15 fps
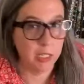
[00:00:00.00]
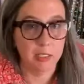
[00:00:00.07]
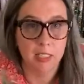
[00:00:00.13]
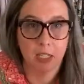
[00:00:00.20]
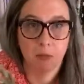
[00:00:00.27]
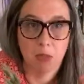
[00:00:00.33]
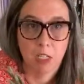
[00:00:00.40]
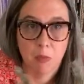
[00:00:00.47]
that
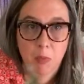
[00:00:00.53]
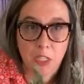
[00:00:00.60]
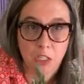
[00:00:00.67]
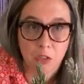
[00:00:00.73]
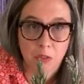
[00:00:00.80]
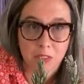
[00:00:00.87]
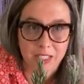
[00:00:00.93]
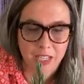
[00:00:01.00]
I'm going to be
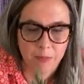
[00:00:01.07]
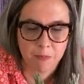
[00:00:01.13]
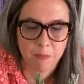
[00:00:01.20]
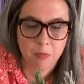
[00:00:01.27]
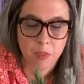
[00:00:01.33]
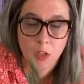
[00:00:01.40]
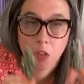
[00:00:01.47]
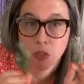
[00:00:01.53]
using.
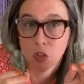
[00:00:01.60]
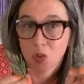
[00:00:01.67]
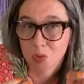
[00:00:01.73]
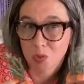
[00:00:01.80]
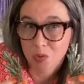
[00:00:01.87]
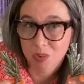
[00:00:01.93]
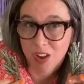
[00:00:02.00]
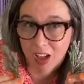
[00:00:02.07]
Those
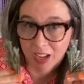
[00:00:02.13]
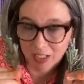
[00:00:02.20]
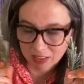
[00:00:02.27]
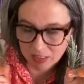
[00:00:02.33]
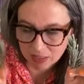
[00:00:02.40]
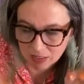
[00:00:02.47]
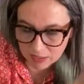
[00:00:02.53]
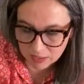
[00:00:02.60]
are
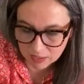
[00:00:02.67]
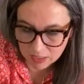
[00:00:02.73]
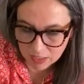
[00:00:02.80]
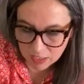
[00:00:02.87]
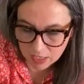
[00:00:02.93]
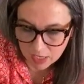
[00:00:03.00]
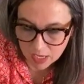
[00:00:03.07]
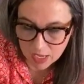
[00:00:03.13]
nice.
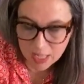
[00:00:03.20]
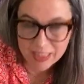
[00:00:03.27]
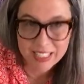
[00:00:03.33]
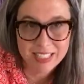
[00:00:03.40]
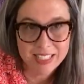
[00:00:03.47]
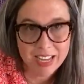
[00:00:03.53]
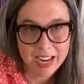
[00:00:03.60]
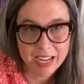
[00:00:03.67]

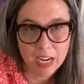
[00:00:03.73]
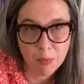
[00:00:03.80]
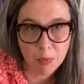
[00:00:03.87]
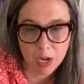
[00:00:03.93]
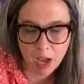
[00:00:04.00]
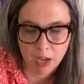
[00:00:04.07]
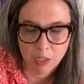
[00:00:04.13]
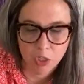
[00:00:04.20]
Let's take it up a
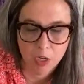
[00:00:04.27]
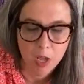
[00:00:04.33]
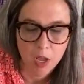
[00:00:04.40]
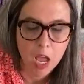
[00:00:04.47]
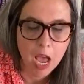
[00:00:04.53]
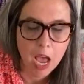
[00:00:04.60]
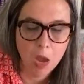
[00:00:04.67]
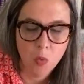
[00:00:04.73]
notch.
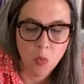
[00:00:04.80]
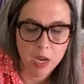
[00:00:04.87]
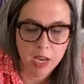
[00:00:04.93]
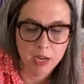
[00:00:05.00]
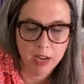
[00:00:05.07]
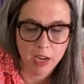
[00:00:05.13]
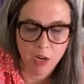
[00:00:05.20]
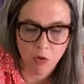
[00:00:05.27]
I went
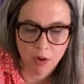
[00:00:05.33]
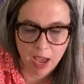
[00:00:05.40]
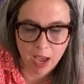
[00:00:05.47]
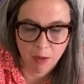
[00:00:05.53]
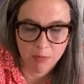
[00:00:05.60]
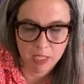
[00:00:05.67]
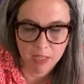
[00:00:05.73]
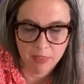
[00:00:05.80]
and I
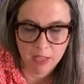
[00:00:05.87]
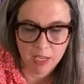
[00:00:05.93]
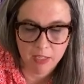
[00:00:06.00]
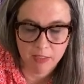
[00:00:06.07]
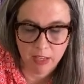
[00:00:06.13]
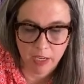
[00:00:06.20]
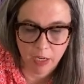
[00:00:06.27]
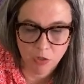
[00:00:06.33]
grabbed these,
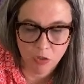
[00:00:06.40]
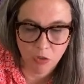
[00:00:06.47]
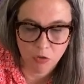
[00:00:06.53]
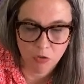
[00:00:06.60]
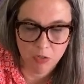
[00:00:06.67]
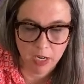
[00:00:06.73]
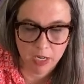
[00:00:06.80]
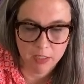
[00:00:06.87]
like I showed you
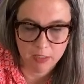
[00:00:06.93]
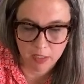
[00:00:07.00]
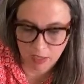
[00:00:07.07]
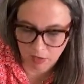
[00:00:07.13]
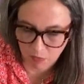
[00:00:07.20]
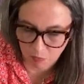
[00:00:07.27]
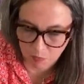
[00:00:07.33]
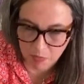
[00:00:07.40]
guys
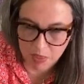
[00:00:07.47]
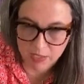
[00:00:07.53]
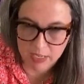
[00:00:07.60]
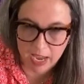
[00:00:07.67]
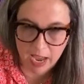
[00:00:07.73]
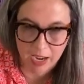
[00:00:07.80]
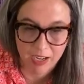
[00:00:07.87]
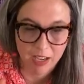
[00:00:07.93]
the
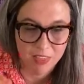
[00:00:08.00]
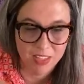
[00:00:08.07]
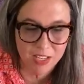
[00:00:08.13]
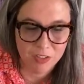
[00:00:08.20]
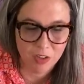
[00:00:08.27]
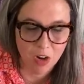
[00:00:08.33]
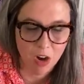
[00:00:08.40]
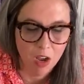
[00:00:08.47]
tag. These
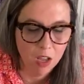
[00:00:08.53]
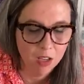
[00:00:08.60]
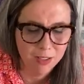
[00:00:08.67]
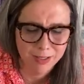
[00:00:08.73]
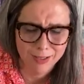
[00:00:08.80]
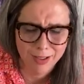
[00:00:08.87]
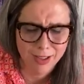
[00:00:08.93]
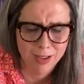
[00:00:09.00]
are,
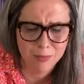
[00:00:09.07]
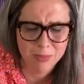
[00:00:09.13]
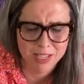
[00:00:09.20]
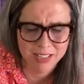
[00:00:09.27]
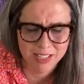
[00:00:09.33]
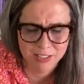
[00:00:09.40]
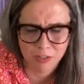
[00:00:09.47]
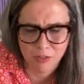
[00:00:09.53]
I mean,
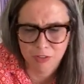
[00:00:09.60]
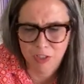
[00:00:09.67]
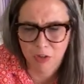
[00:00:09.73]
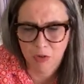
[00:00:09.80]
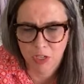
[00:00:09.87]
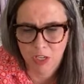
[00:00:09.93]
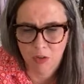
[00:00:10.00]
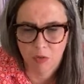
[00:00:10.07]
these are so
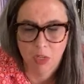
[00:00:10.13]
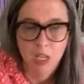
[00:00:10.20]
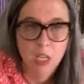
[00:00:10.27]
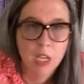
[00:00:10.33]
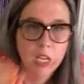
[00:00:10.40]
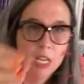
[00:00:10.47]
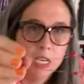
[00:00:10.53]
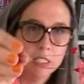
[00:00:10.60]
cute.
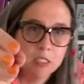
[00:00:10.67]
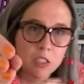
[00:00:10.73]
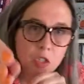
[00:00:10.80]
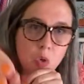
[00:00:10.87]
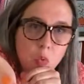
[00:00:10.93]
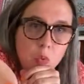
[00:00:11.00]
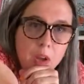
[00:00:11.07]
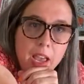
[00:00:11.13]
It's
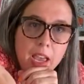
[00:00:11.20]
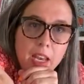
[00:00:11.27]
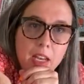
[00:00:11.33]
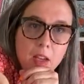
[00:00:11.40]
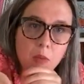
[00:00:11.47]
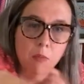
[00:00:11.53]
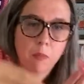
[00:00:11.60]
little red,